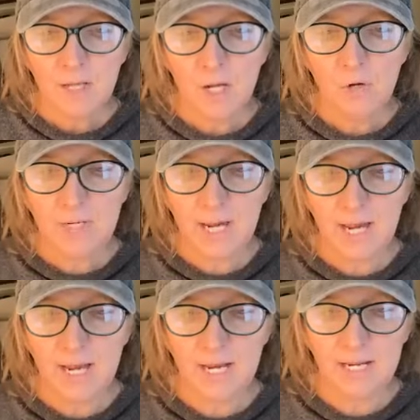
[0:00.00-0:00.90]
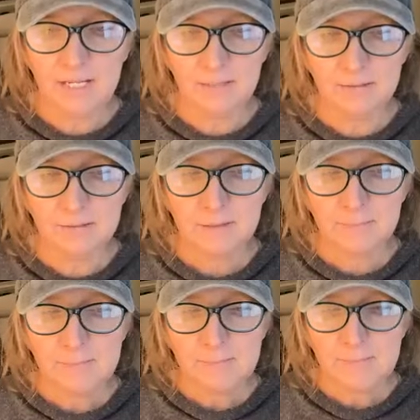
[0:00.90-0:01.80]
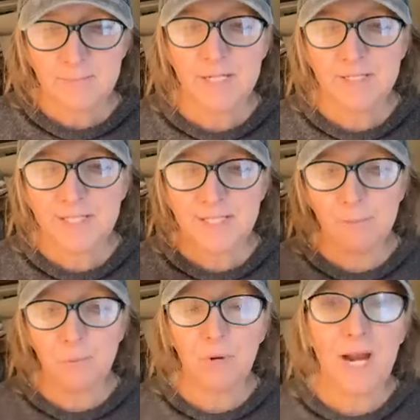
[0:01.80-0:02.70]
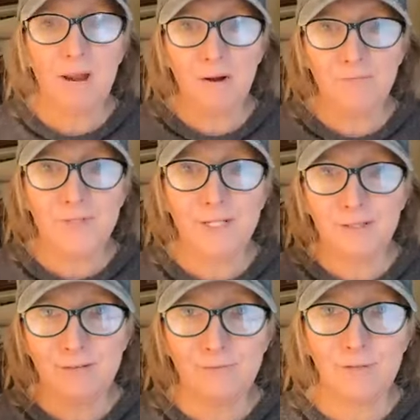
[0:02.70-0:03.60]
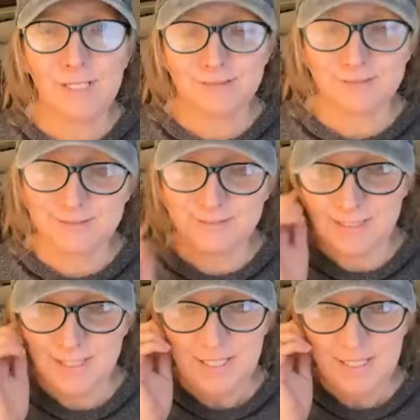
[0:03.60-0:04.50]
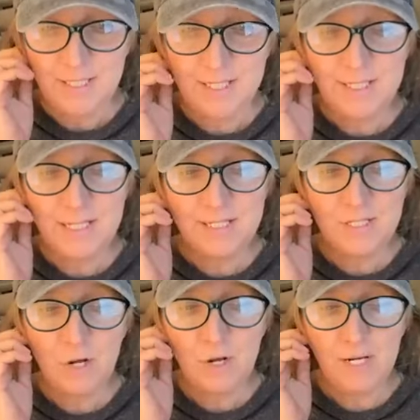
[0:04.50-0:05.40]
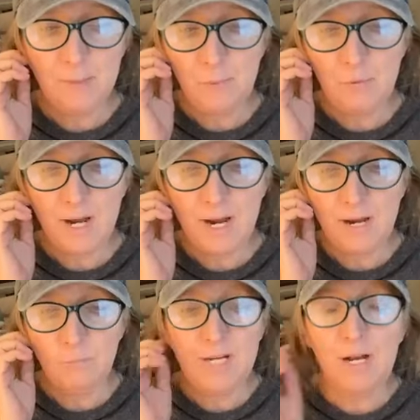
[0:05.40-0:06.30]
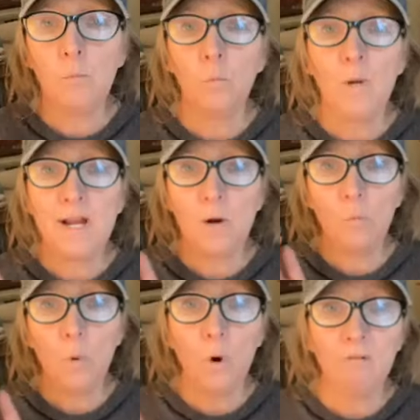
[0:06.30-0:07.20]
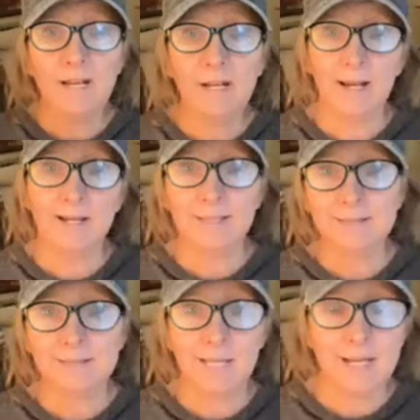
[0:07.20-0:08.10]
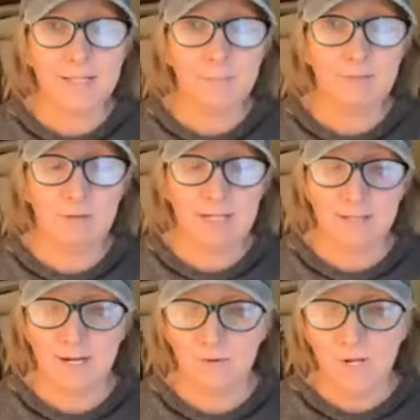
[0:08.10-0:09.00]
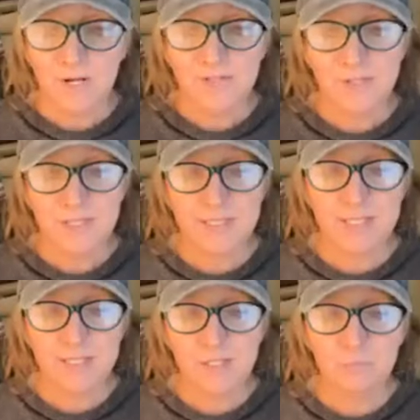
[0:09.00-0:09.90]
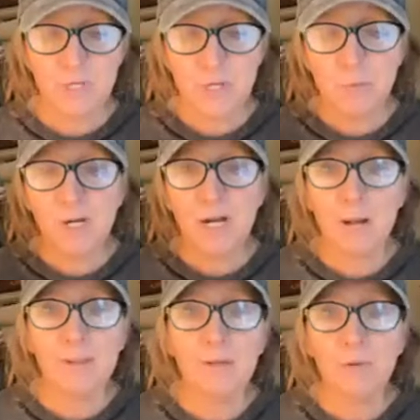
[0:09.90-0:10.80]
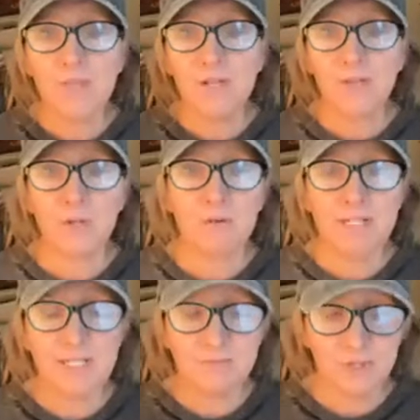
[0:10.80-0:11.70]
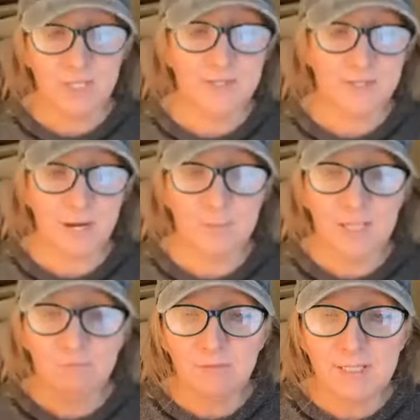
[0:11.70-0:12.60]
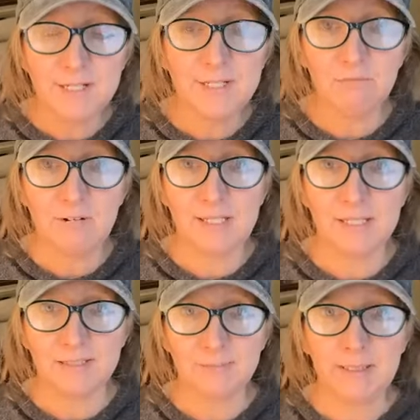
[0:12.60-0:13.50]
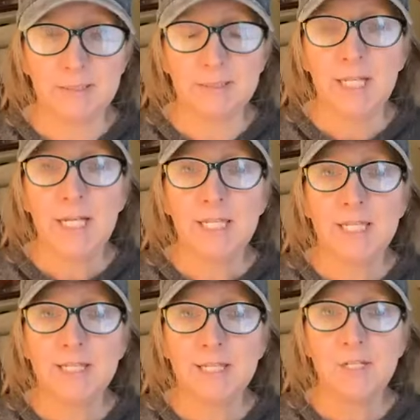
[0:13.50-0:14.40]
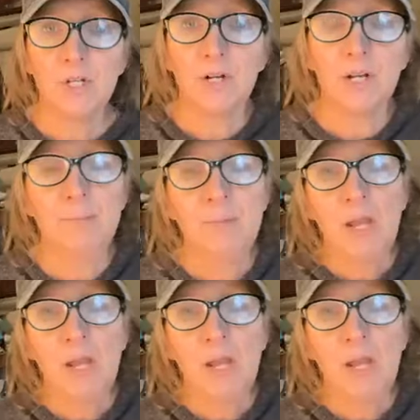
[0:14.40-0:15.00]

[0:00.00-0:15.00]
Okay, this is a prayer of deliverance. This is not a prayer. We are warring against the enemy right now. So this is, you are coming with the authority of Jesus. I'm going to reiterate this, because this is not a,